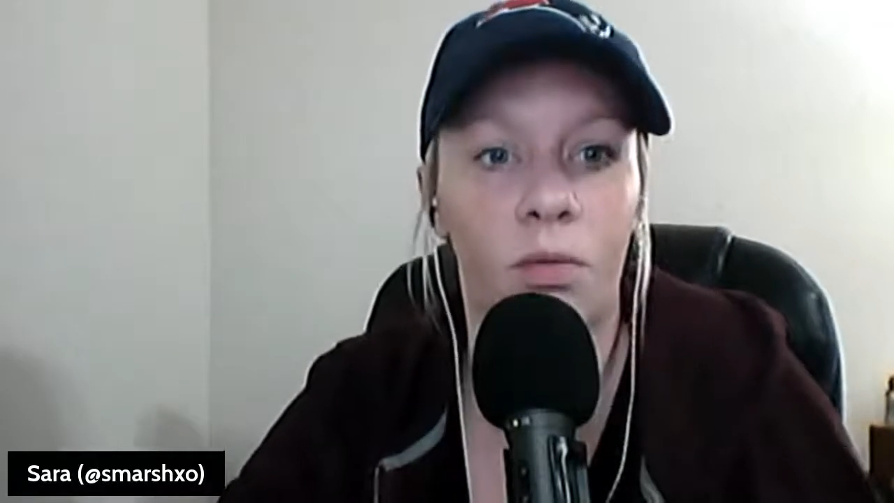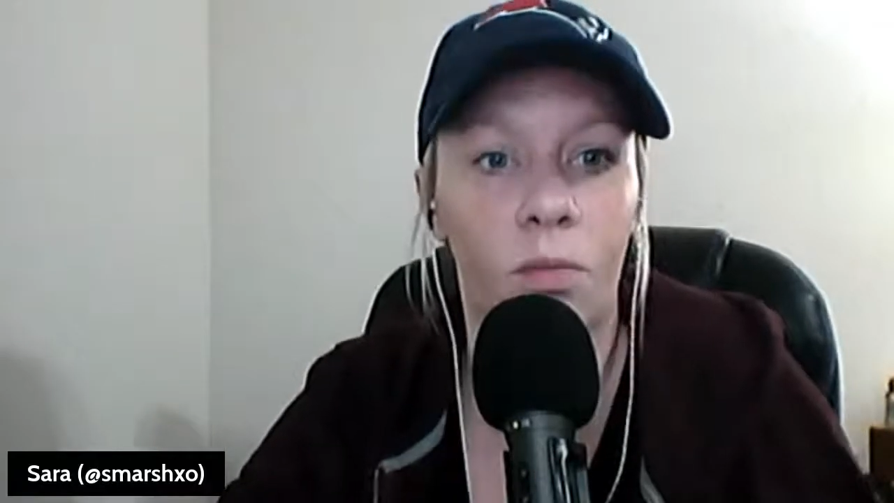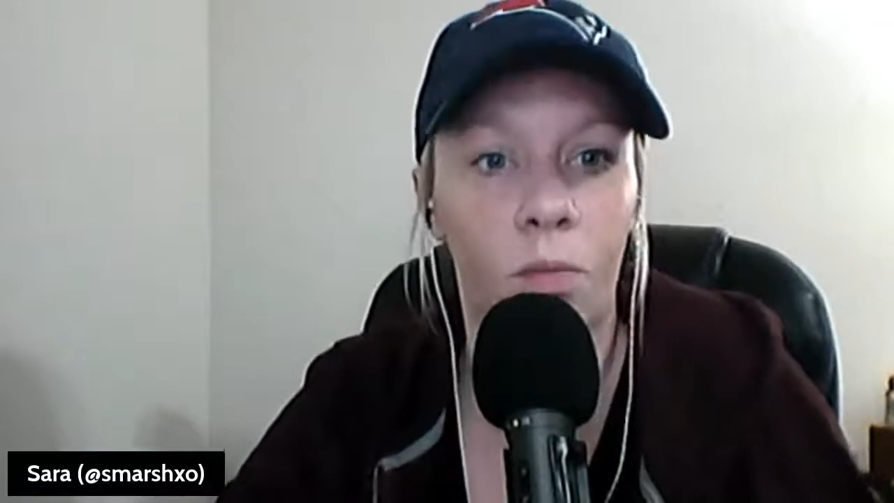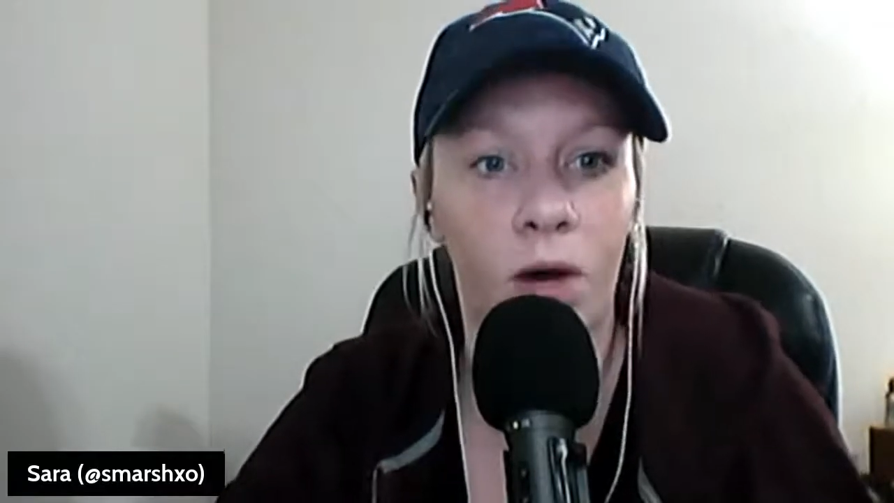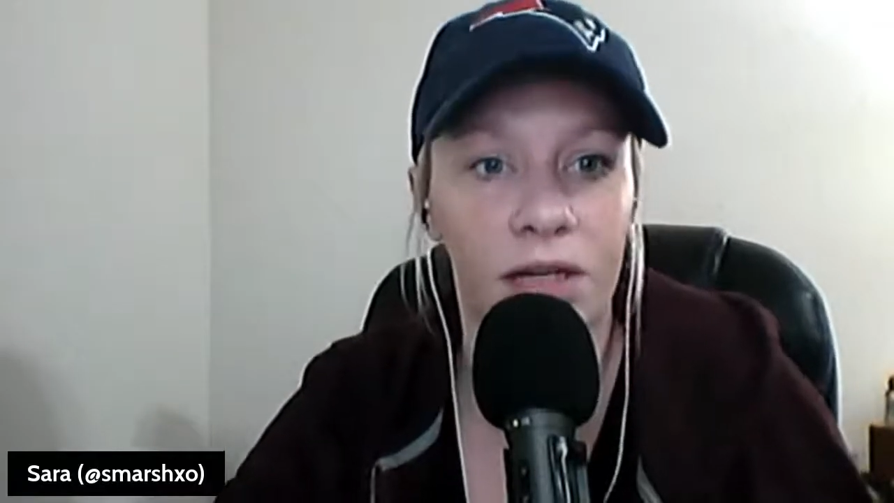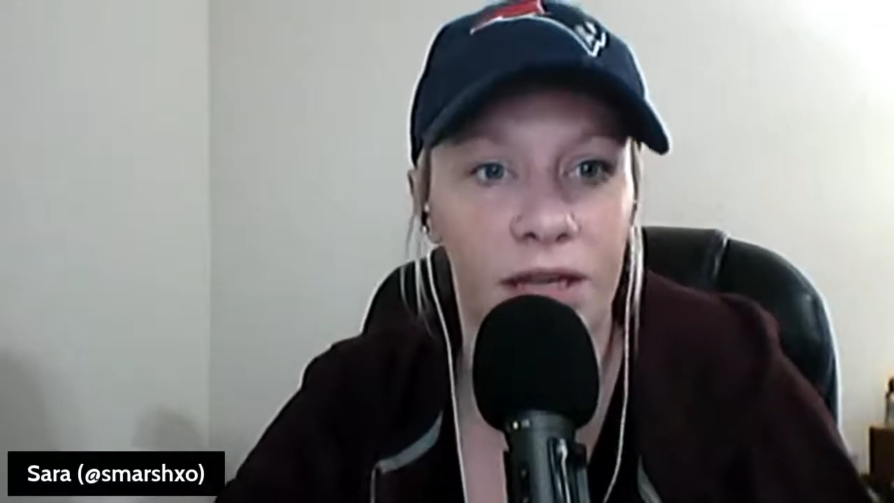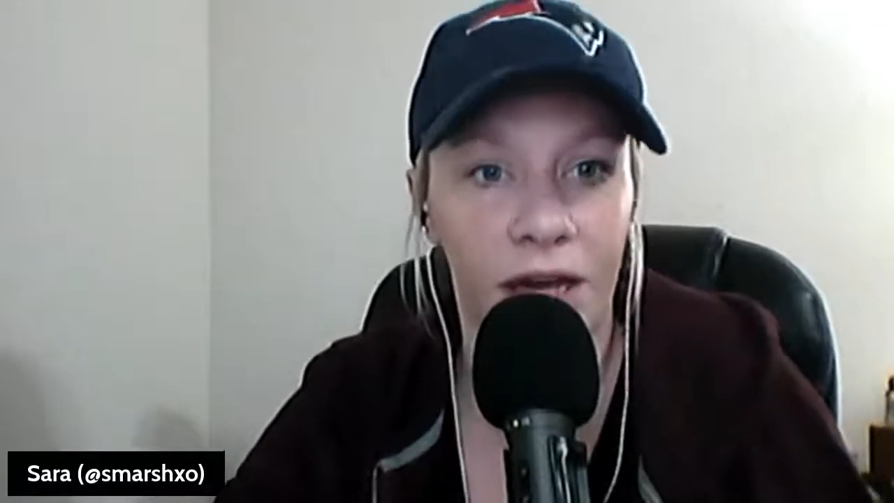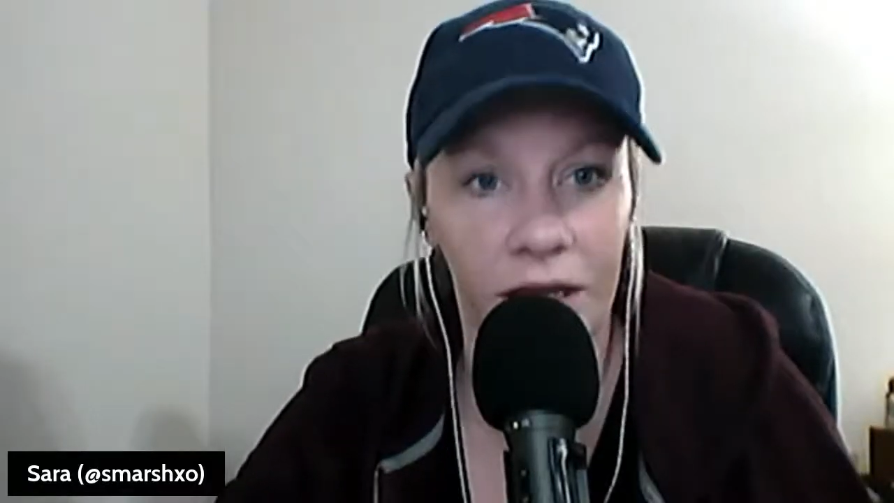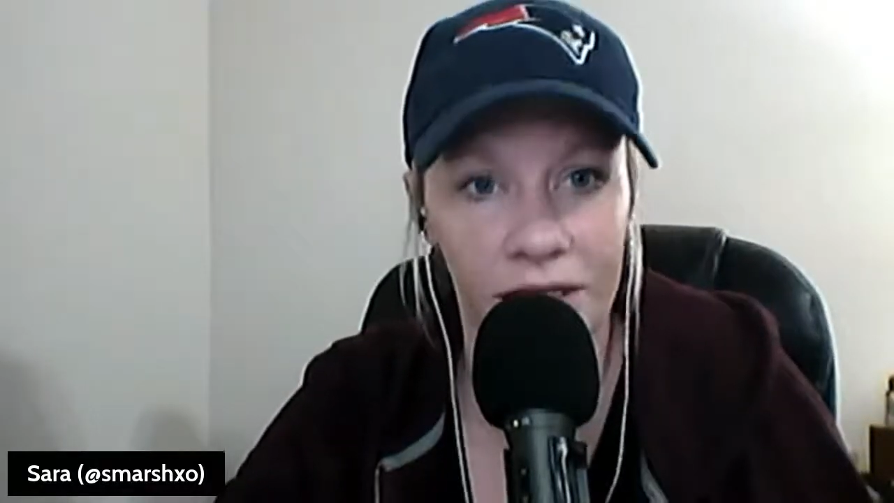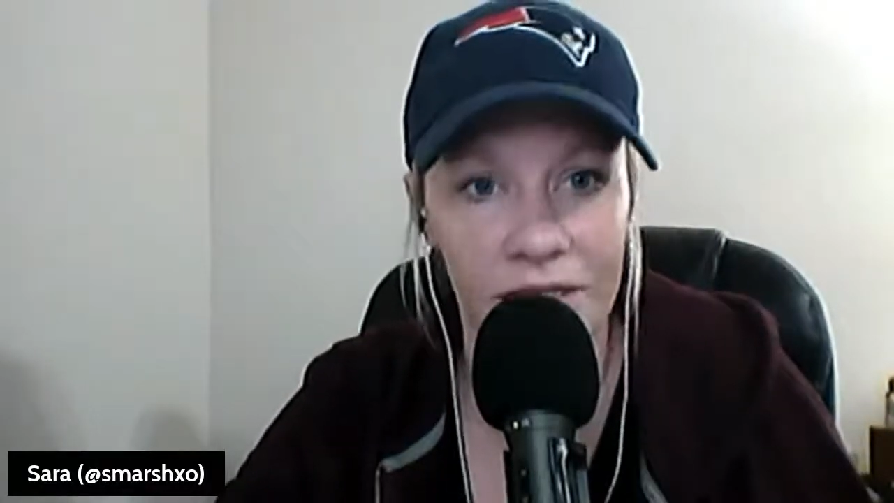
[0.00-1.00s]
what the
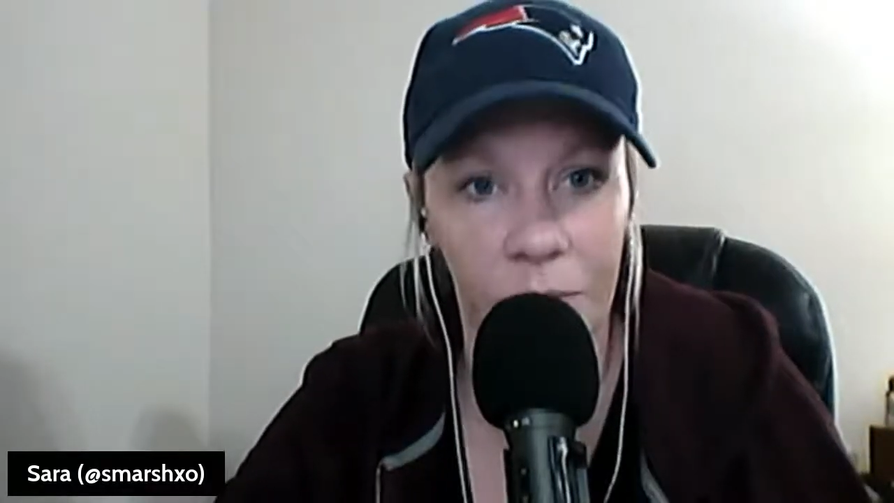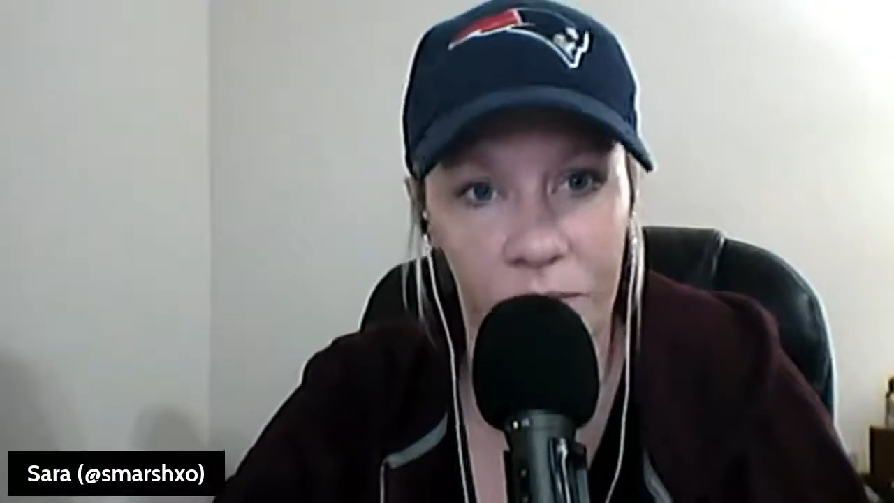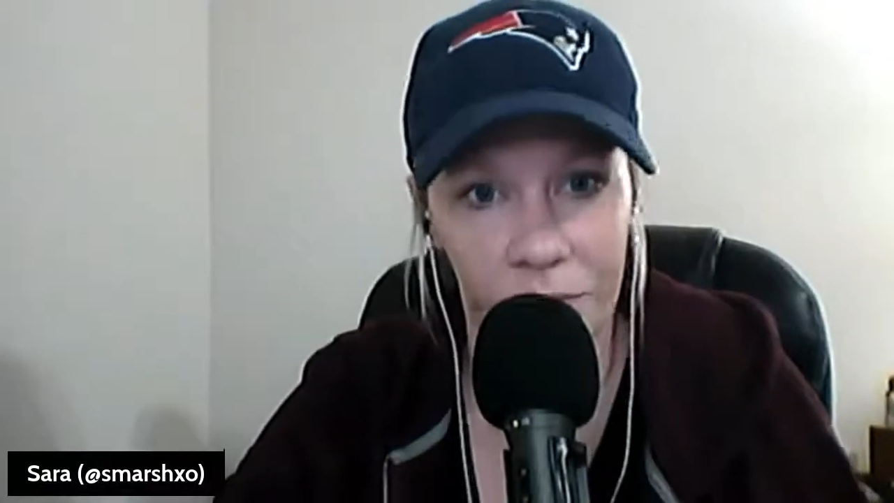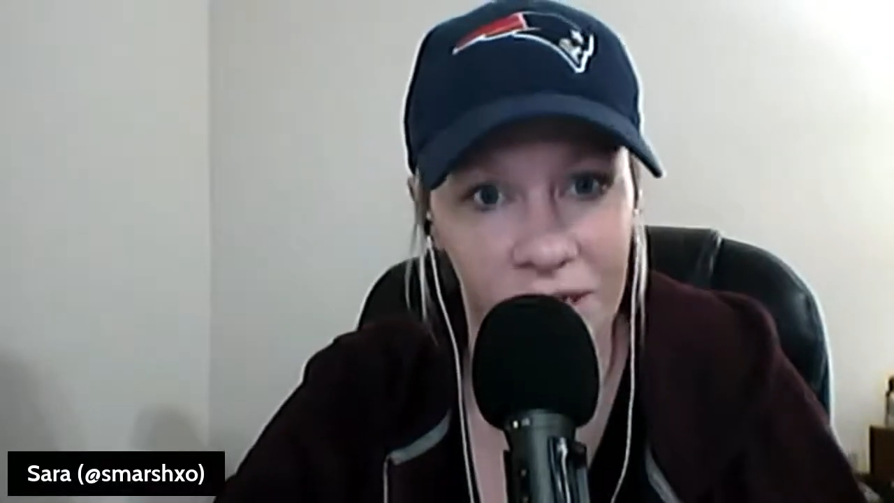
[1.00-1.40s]
hell is up with